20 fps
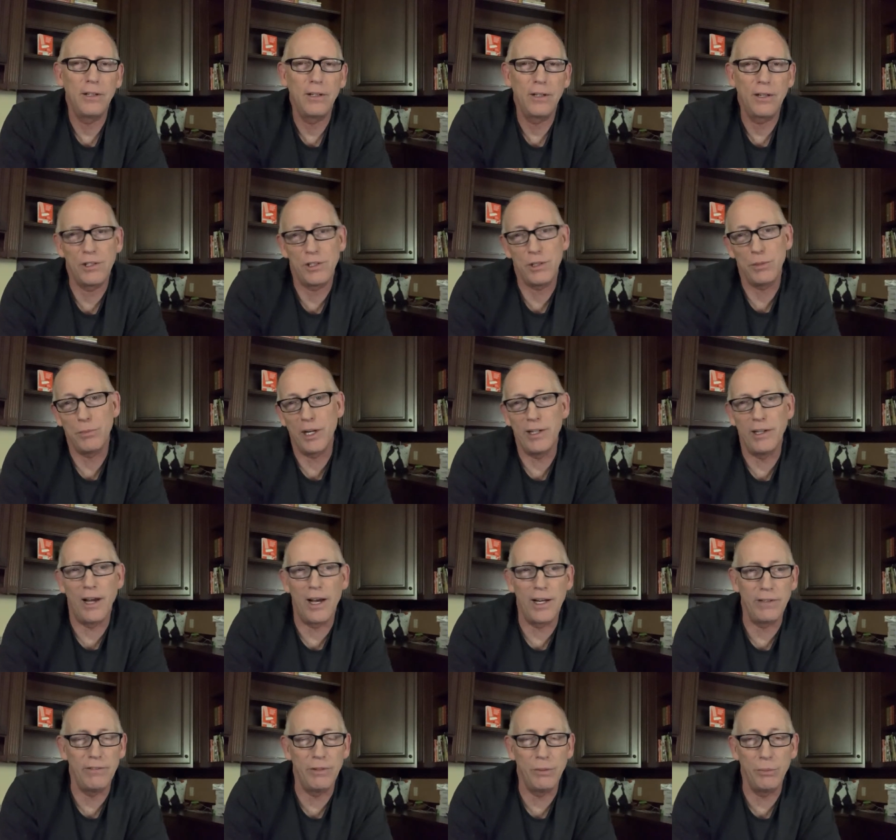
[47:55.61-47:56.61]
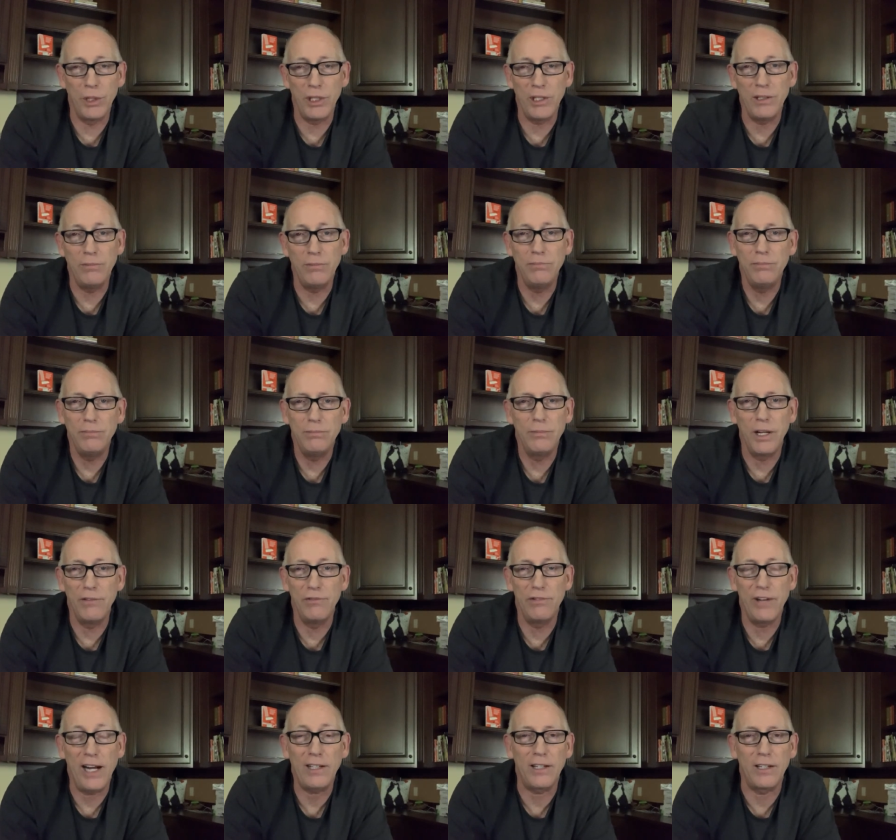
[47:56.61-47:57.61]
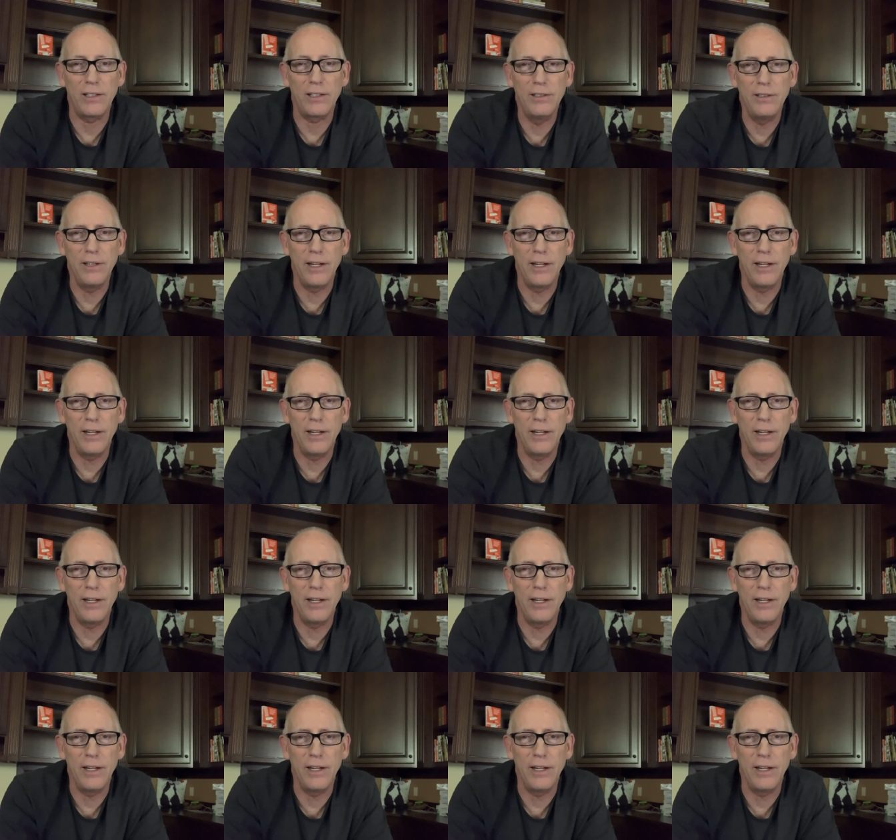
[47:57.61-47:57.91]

because you might not even be infected.